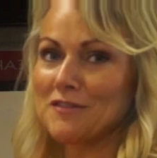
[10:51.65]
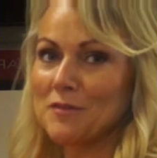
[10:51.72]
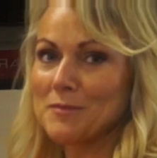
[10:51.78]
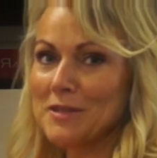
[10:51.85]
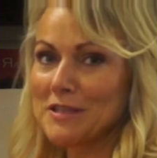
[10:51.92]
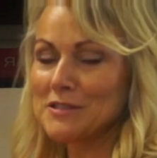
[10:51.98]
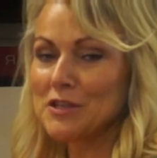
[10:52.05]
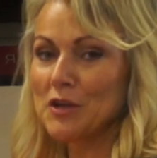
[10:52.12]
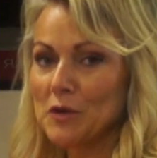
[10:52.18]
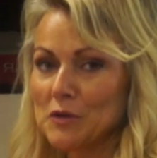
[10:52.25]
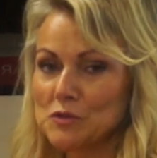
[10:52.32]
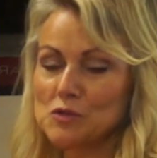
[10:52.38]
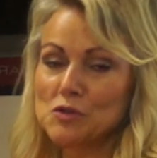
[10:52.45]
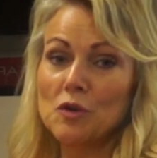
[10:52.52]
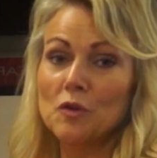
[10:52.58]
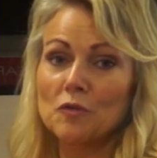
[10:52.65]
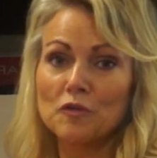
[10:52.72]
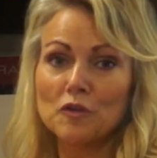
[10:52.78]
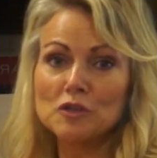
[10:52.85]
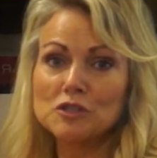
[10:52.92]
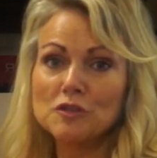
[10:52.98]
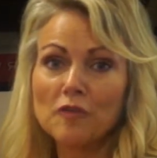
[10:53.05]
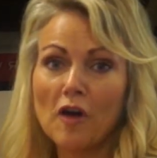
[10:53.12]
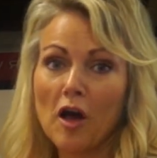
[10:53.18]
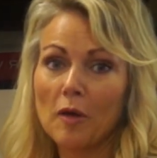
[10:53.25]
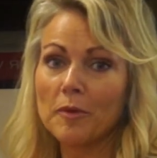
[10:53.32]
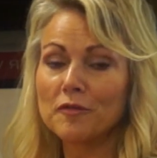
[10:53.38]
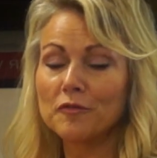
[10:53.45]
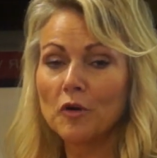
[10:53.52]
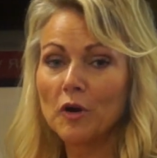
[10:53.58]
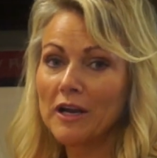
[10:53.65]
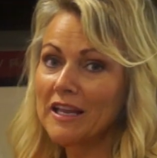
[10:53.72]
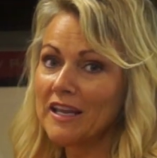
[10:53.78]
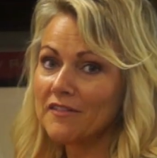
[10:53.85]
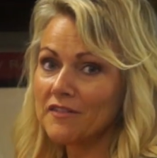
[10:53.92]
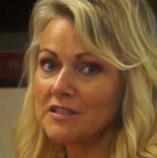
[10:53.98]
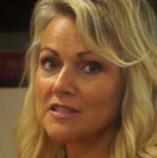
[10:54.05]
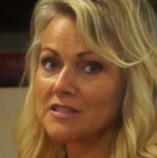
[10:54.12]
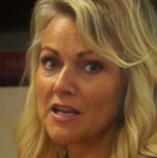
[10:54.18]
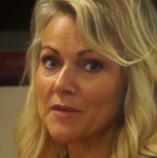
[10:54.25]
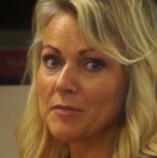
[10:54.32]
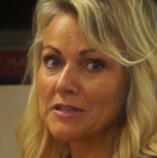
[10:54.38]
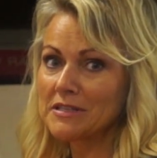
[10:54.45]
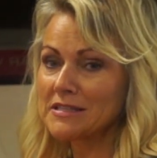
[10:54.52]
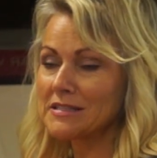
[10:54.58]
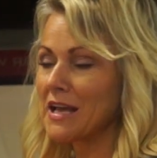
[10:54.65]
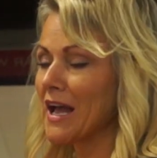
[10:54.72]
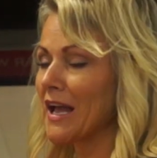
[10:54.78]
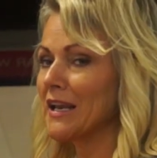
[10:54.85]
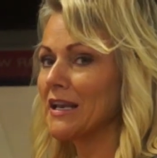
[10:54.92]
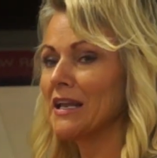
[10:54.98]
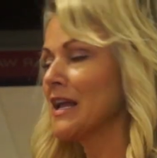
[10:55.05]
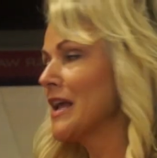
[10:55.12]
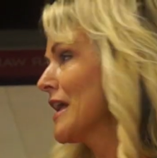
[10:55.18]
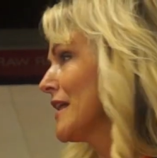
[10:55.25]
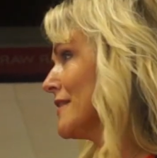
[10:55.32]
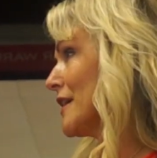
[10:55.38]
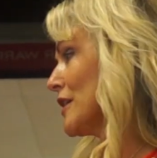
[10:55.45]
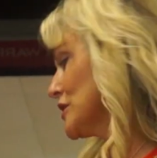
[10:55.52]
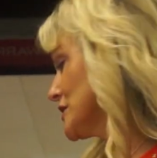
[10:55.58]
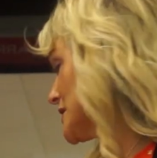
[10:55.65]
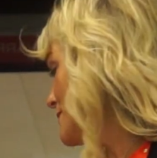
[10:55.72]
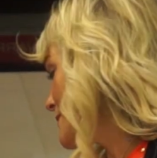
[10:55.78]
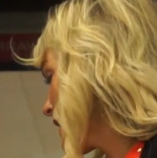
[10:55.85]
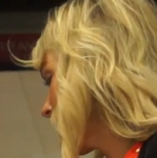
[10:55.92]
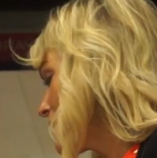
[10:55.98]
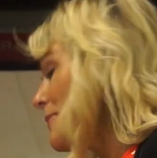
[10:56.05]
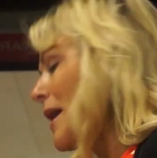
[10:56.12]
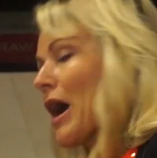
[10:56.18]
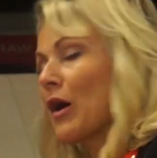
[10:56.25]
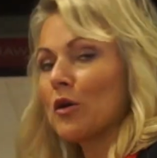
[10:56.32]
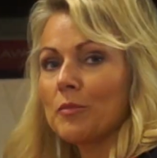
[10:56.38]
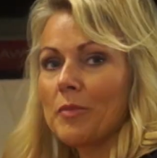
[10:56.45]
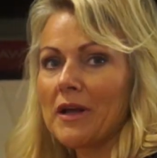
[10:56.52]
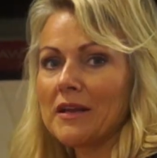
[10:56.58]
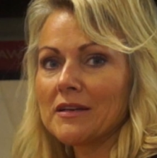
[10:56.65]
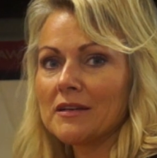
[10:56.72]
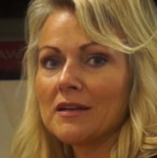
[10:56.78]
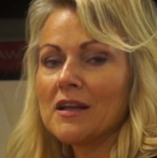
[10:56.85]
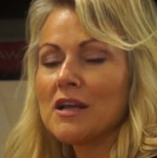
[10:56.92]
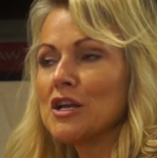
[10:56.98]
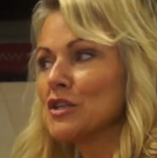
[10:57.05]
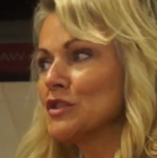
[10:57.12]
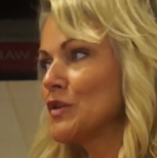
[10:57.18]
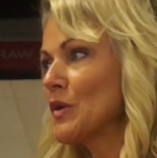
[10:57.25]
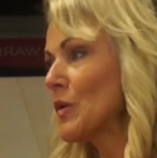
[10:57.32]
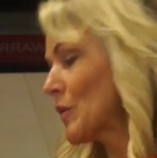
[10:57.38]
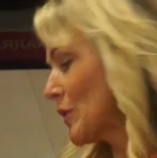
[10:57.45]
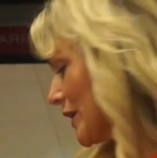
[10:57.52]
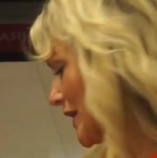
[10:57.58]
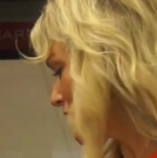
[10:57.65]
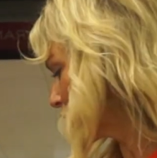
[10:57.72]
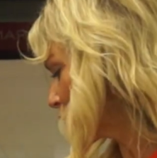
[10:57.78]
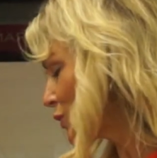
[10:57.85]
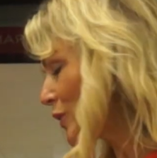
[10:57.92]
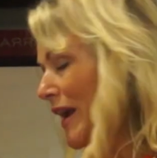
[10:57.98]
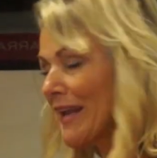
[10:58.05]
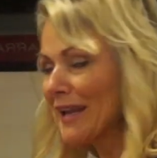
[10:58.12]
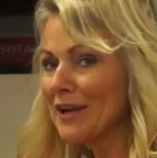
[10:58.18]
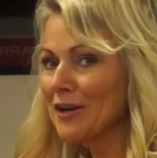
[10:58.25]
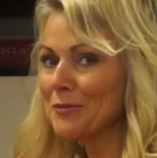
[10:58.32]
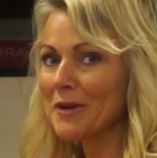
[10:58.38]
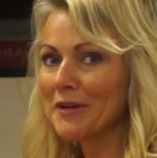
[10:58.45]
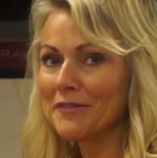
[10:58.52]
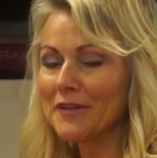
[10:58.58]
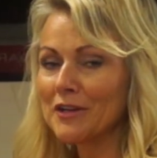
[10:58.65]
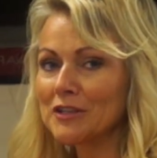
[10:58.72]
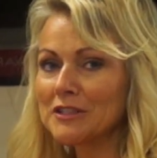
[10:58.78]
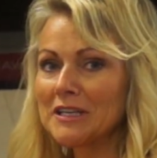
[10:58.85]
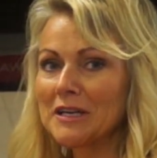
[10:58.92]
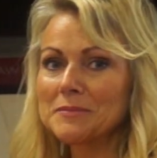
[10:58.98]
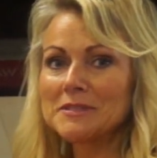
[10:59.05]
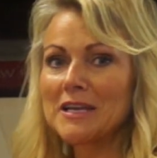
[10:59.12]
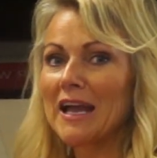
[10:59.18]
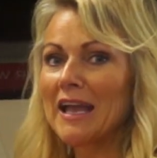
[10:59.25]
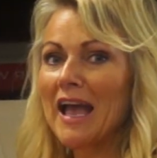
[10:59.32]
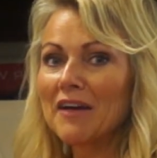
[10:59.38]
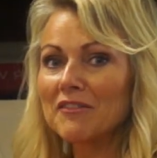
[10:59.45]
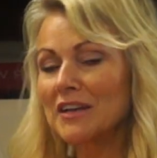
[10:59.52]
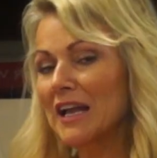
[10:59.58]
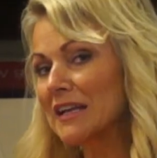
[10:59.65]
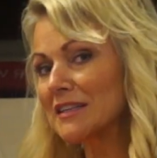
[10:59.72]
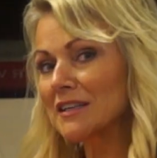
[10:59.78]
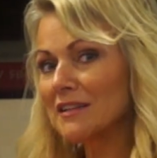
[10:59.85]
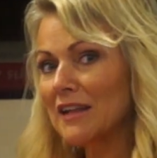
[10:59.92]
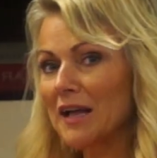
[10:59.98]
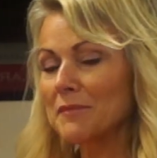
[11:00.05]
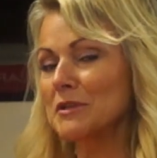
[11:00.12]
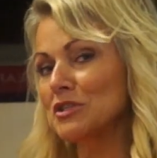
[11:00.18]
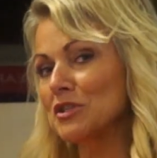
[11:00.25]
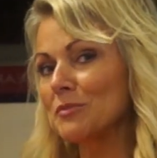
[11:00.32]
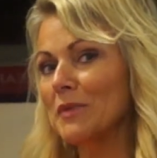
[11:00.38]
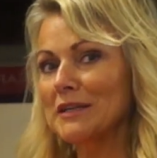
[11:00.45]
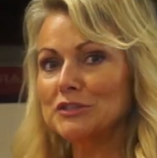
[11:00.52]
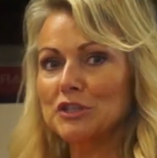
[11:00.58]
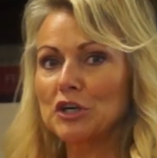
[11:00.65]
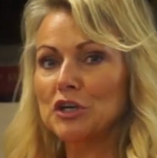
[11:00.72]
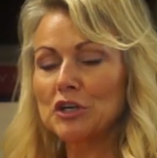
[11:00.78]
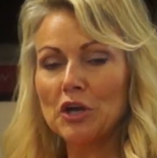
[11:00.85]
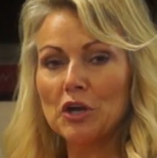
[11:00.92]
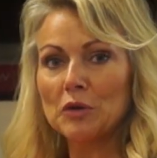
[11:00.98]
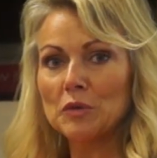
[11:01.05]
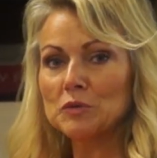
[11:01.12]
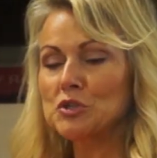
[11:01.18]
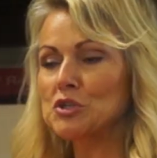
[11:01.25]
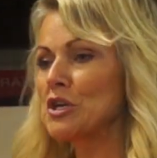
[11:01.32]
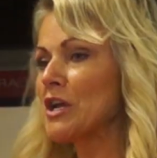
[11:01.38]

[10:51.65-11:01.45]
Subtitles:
of them in this coach. First of all, before I even step inside, there's the main power button. So it's right here at my fingertips. I haven't had to climb into my dark coach,